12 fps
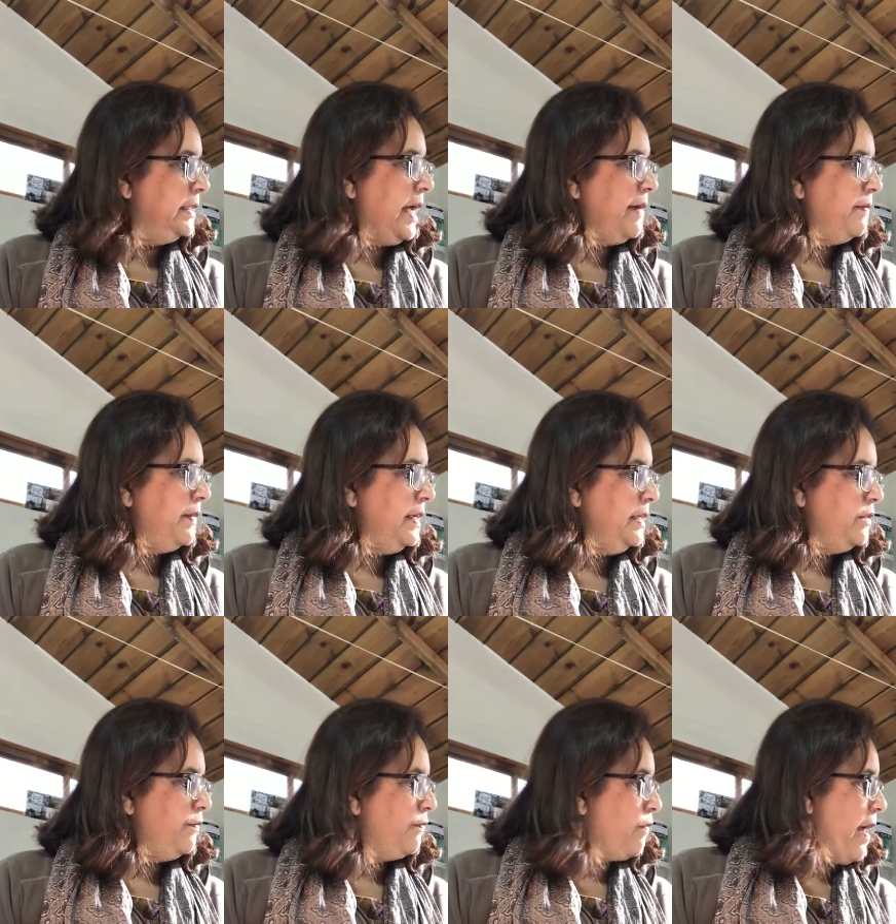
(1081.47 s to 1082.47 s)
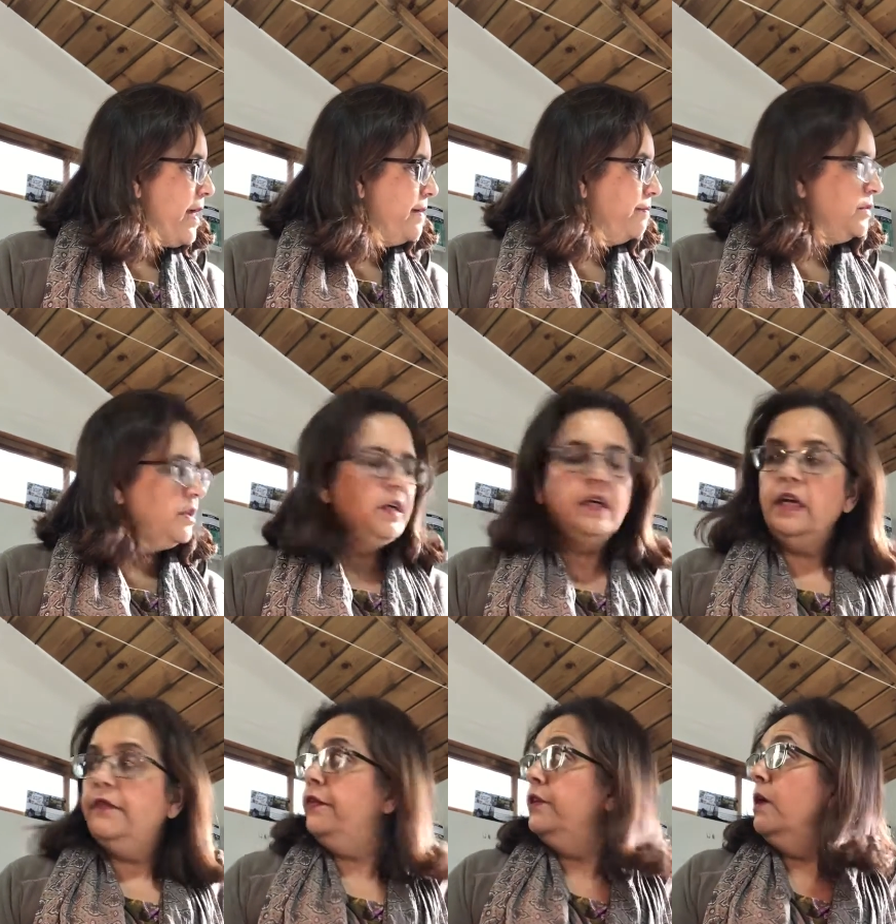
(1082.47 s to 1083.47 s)
to get these framed
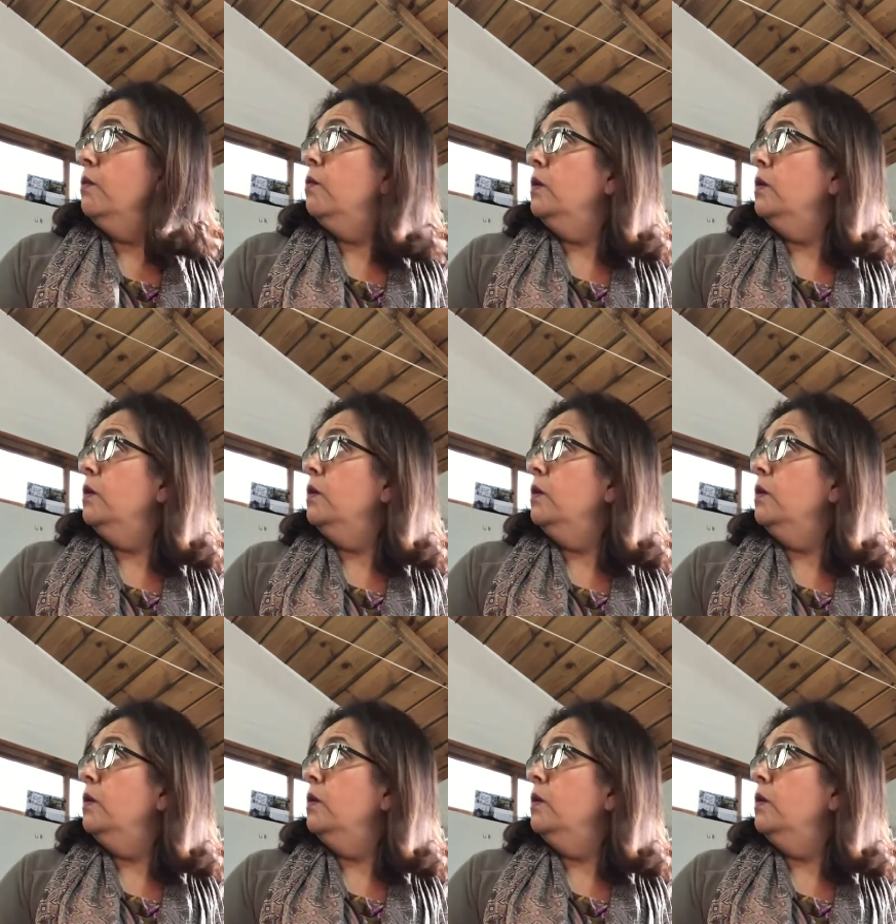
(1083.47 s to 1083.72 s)
if you don't